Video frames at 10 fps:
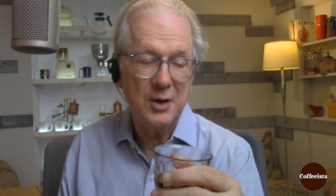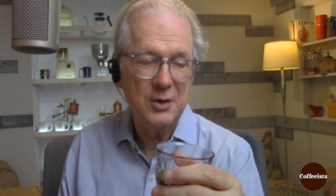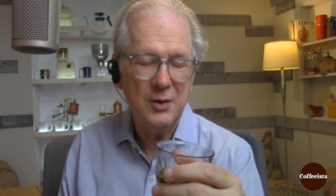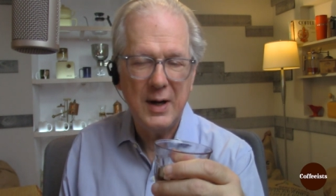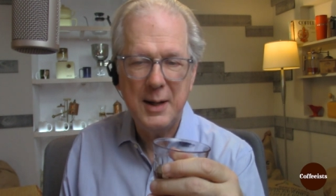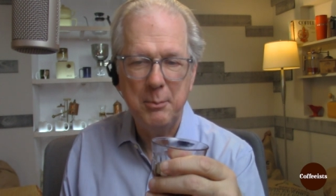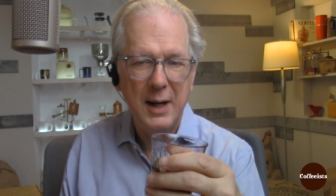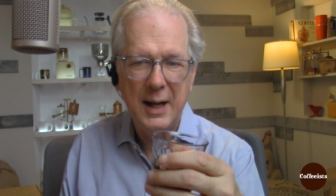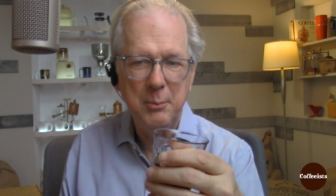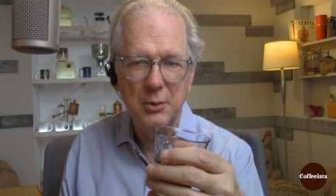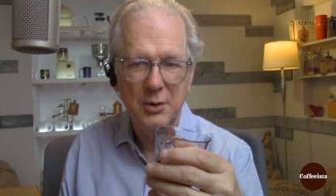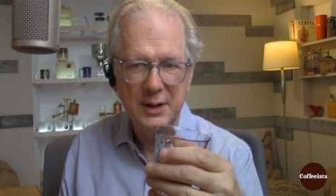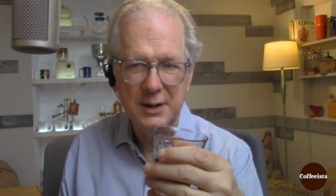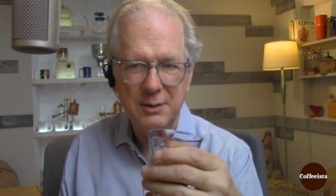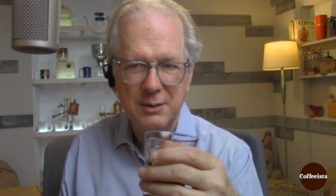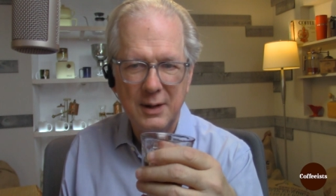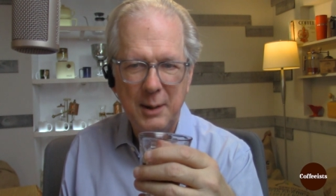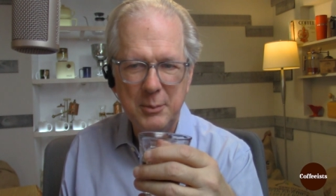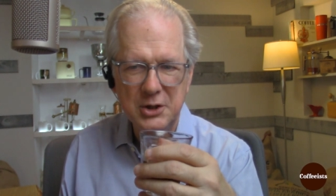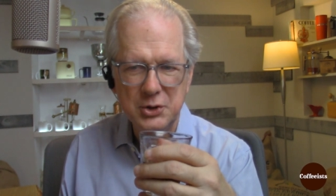Although I'm I'm really
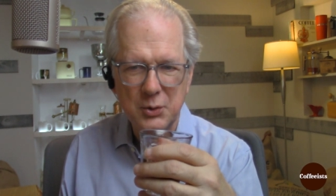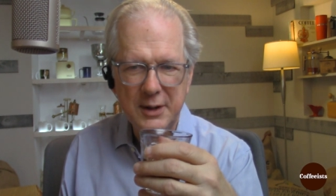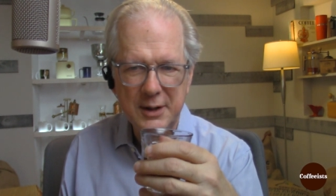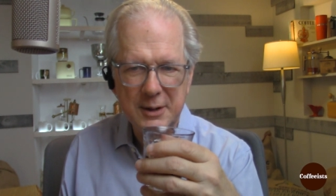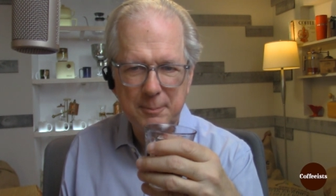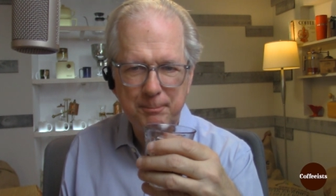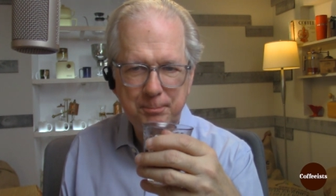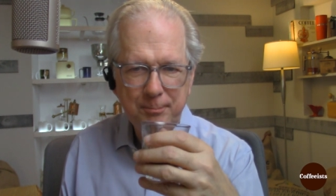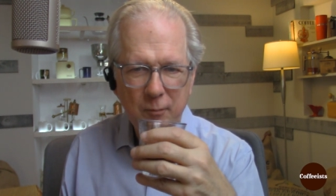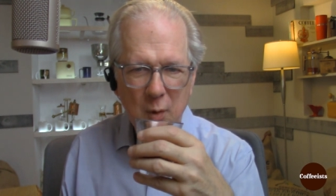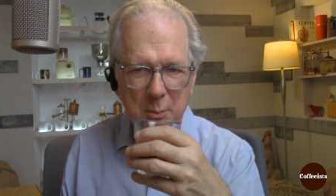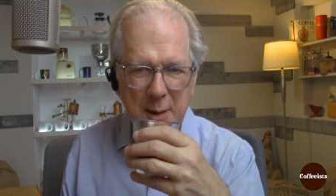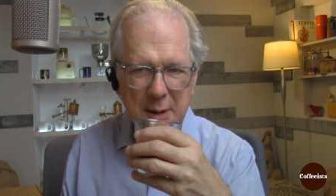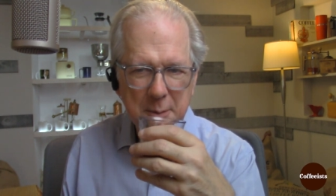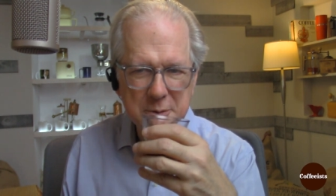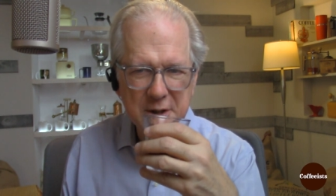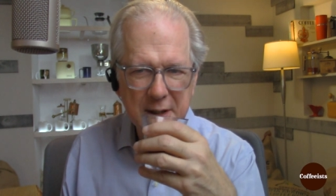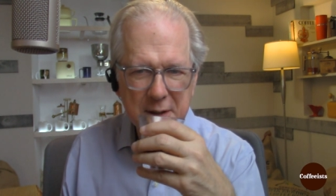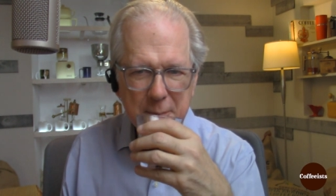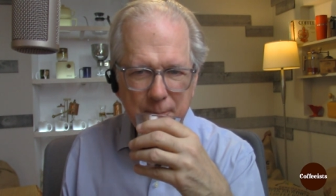I'm enjoying it. Yeah, Maybe I like
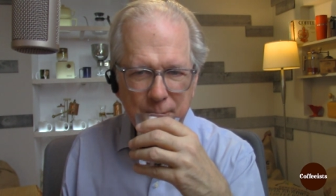dated. it.